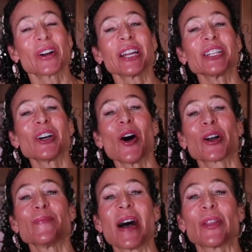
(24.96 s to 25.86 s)
We're gonna
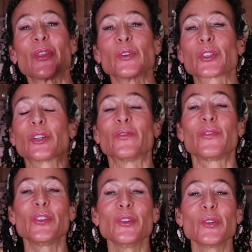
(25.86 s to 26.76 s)
talk about those
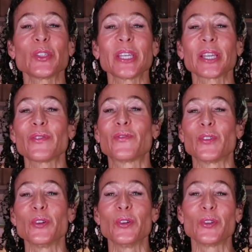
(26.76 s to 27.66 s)
confusing
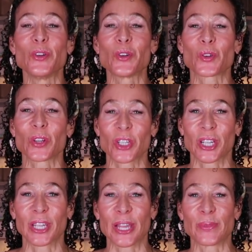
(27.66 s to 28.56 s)
food
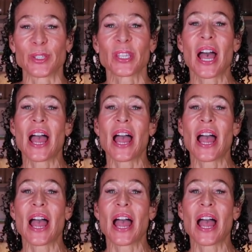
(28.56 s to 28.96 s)
nutrition labels